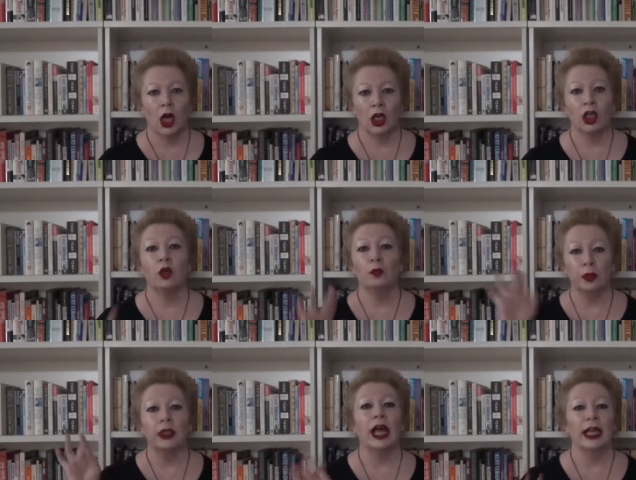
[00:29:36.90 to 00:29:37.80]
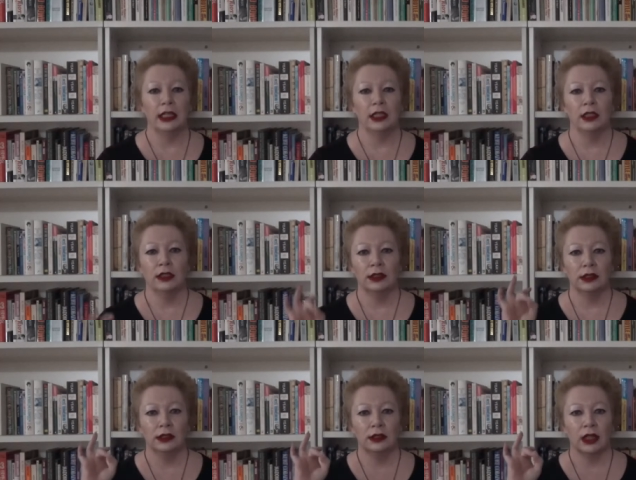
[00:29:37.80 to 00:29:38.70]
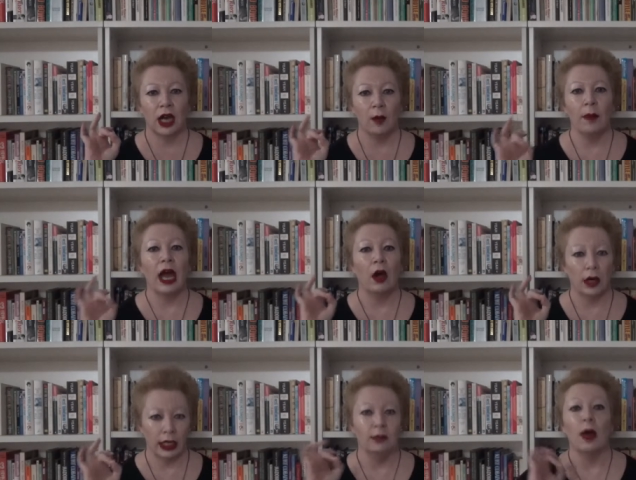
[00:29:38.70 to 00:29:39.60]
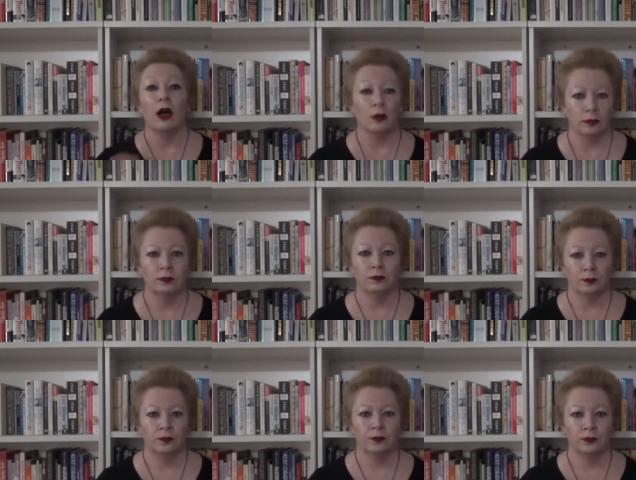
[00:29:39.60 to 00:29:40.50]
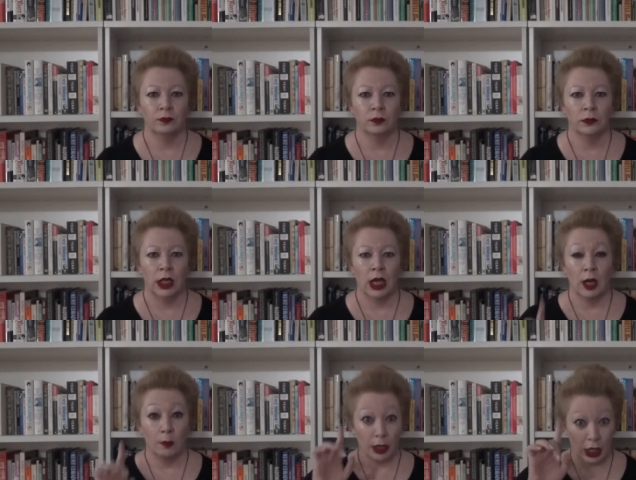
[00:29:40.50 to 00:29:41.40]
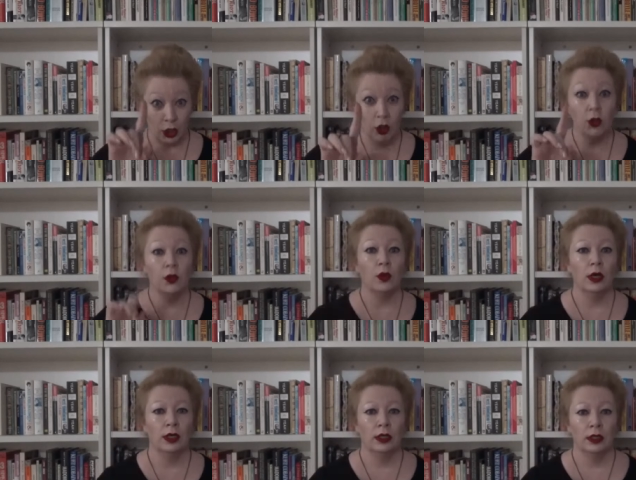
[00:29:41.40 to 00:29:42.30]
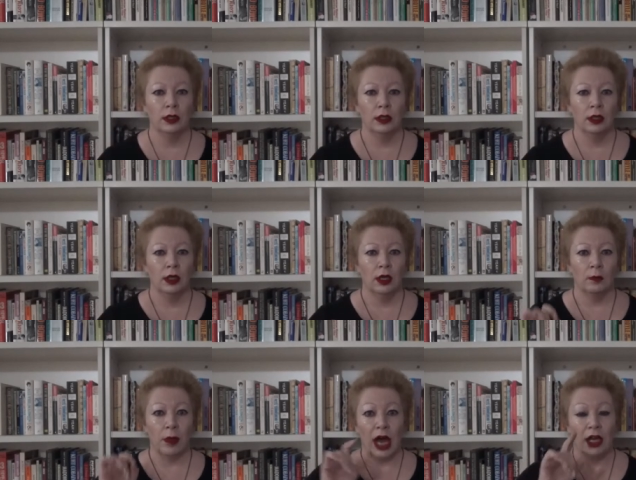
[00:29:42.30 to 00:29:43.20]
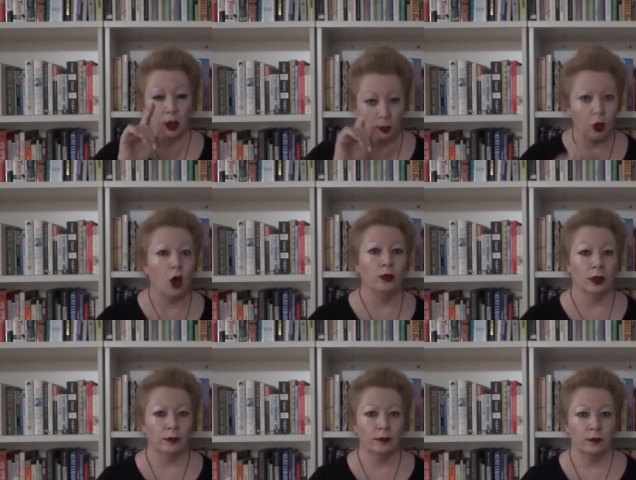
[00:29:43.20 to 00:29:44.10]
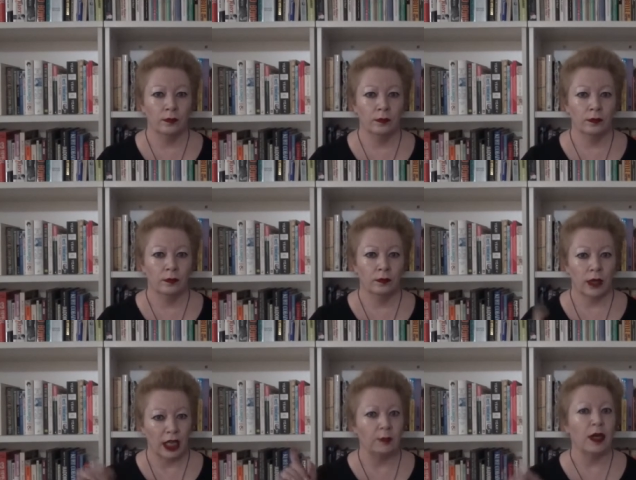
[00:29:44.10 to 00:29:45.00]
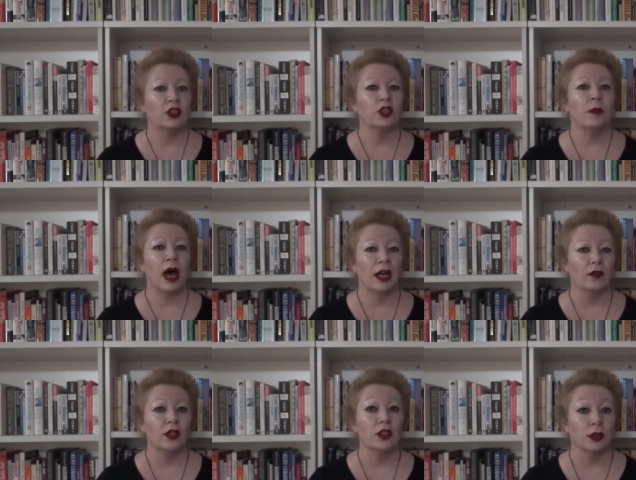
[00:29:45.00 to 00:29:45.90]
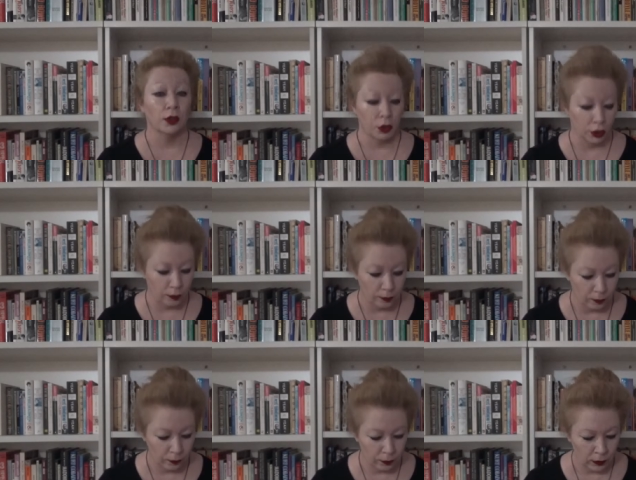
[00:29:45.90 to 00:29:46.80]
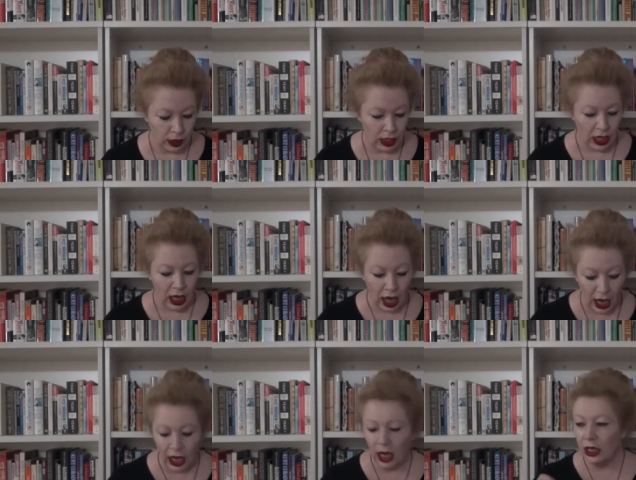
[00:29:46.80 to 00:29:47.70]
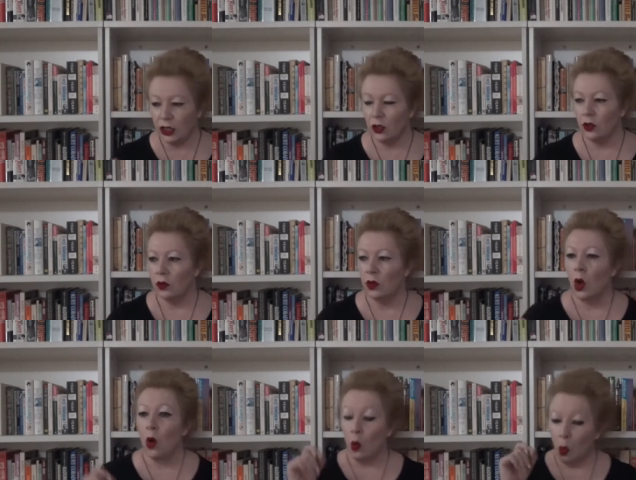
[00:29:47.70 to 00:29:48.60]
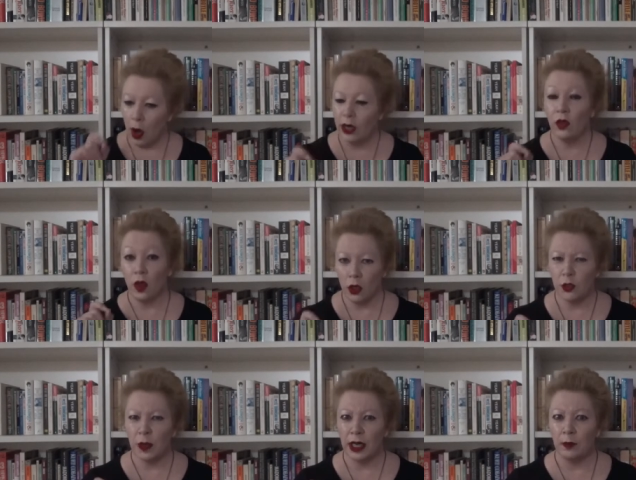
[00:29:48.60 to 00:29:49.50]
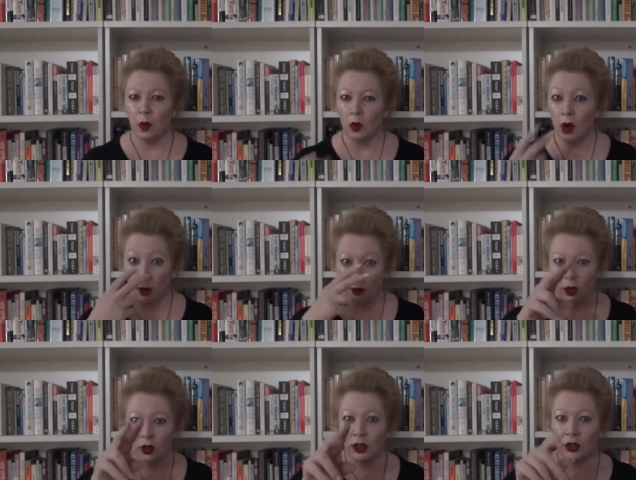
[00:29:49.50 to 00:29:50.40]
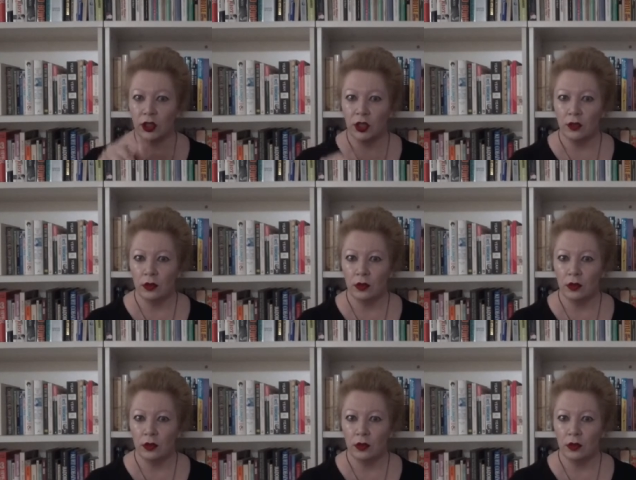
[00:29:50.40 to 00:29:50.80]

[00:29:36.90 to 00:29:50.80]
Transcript: complain about email. But are you part of the problem as much as part of the solution? Are you one of those people, I'm looking at you,